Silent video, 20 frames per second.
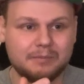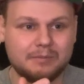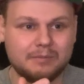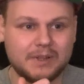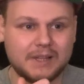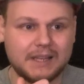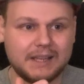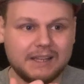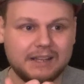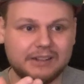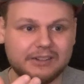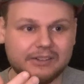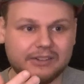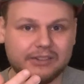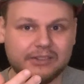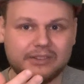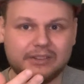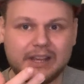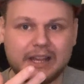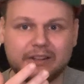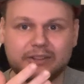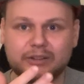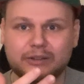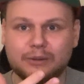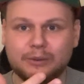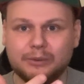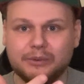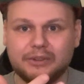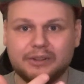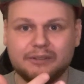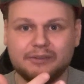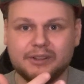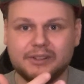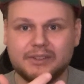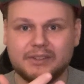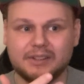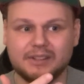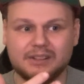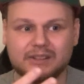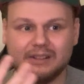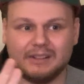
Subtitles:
players, exclusivity,